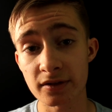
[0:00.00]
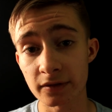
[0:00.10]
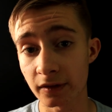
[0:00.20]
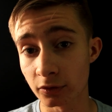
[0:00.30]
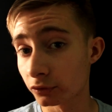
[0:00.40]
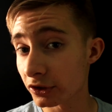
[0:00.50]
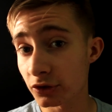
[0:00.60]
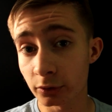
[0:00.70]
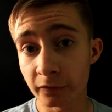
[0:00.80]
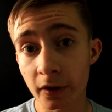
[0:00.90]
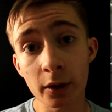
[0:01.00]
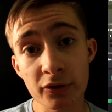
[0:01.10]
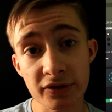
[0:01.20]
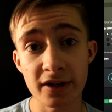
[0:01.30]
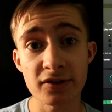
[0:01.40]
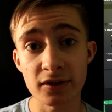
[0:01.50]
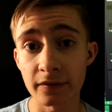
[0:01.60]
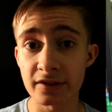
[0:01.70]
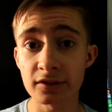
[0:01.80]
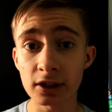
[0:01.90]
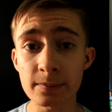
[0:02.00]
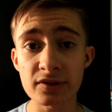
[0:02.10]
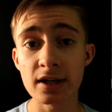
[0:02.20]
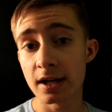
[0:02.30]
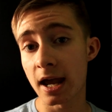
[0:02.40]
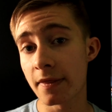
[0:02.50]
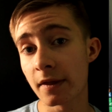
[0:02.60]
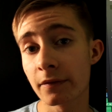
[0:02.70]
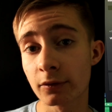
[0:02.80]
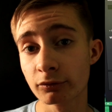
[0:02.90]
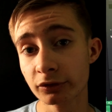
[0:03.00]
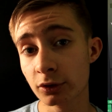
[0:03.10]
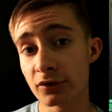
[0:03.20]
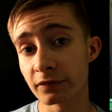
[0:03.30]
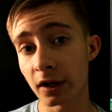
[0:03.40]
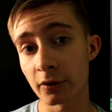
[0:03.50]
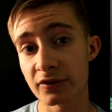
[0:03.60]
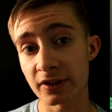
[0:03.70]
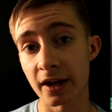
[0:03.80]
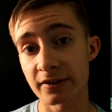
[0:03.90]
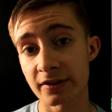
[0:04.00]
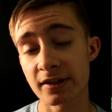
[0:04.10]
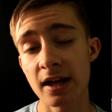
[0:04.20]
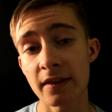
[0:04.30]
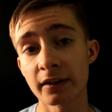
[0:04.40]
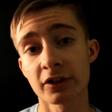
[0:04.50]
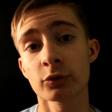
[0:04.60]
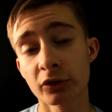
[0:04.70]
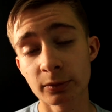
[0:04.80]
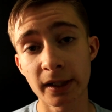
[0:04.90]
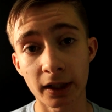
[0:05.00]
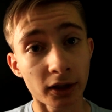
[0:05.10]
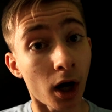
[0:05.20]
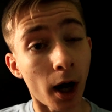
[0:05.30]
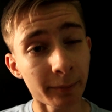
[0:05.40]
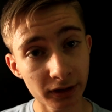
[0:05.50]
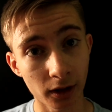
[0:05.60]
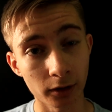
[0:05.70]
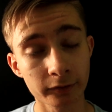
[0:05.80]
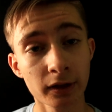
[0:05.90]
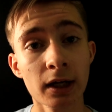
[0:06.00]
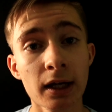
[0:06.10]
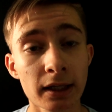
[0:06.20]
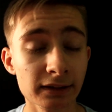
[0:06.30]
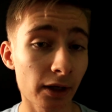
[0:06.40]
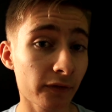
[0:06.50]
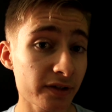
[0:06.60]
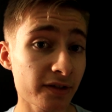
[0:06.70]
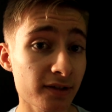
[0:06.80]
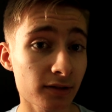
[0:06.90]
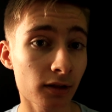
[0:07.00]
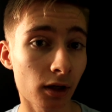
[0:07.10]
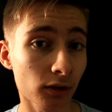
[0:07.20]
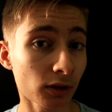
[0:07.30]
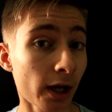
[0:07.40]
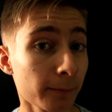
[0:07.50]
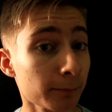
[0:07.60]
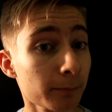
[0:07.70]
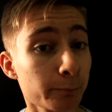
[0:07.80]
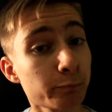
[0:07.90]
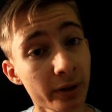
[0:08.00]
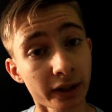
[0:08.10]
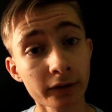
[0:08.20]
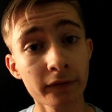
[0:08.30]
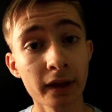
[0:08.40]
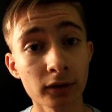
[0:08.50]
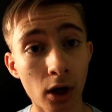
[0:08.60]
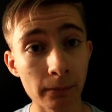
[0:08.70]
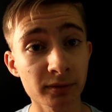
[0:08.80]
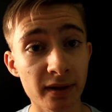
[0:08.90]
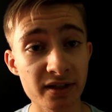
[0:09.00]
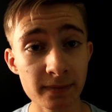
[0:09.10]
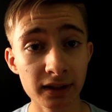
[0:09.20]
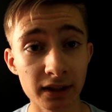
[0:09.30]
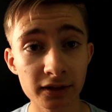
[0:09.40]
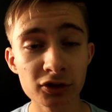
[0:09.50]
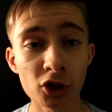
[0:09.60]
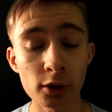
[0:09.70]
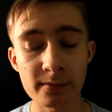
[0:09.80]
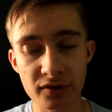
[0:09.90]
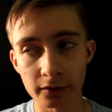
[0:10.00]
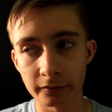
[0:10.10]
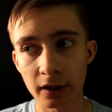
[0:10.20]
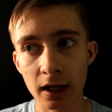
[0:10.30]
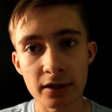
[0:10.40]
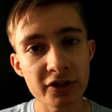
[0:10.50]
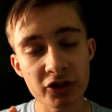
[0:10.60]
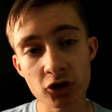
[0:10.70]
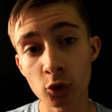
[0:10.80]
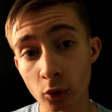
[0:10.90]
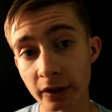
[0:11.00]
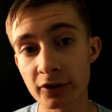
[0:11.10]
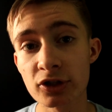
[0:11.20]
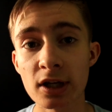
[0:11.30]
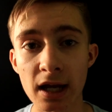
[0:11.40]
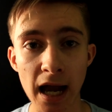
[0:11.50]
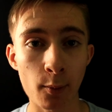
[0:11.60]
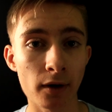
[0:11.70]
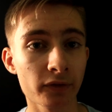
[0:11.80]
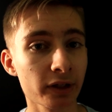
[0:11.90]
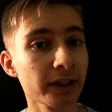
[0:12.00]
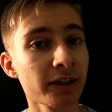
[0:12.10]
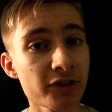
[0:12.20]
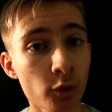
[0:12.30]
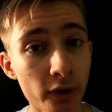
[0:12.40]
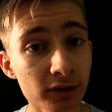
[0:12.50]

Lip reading: the original file sizes of these clips, and then the reduced file sizes that it's going to make a copy of. Now this is a lot better than optimized media in terms of storage. However, it is going